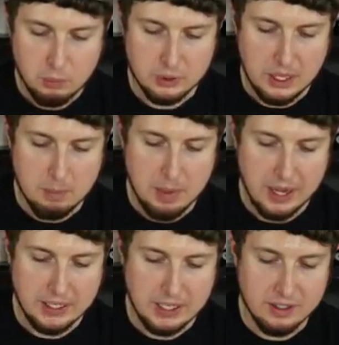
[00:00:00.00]
Put that
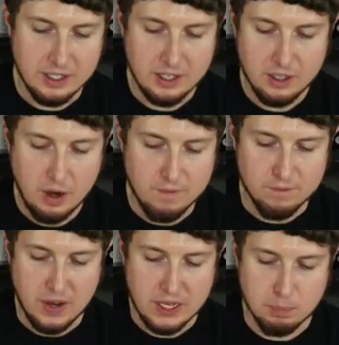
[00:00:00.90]
back in there.
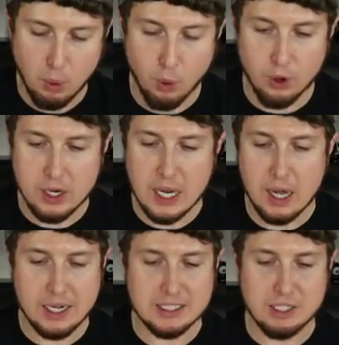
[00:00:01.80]

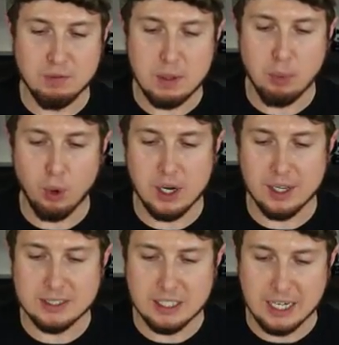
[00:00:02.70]
Vaporeon. I see
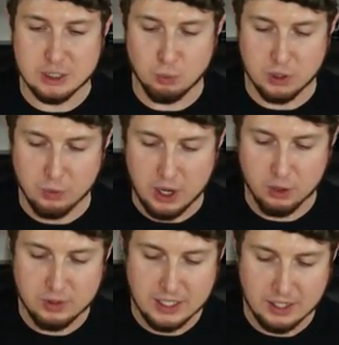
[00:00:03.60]
Vaporeon's the next one right
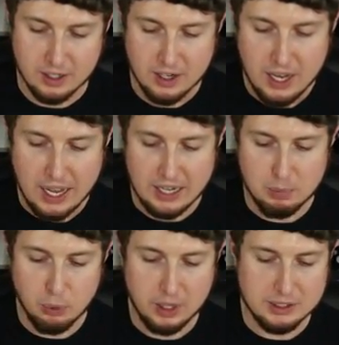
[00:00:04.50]
over here. I got
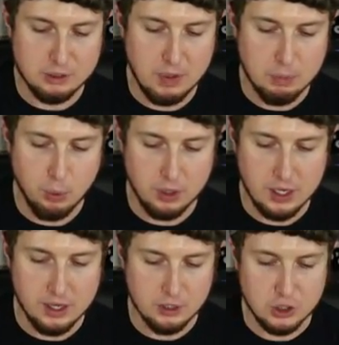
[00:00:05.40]
to pull out this
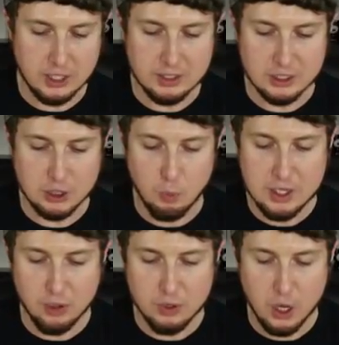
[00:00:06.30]
Vaporeon and check this. So
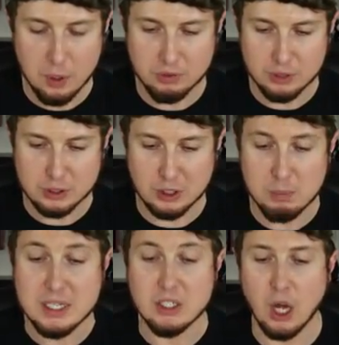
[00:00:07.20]
we don't know if there's going
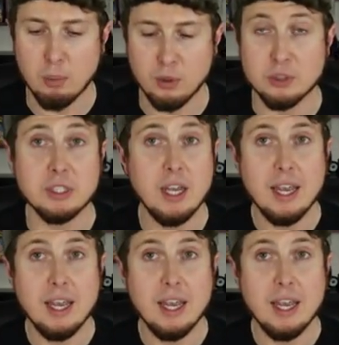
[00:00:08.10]
to be doubles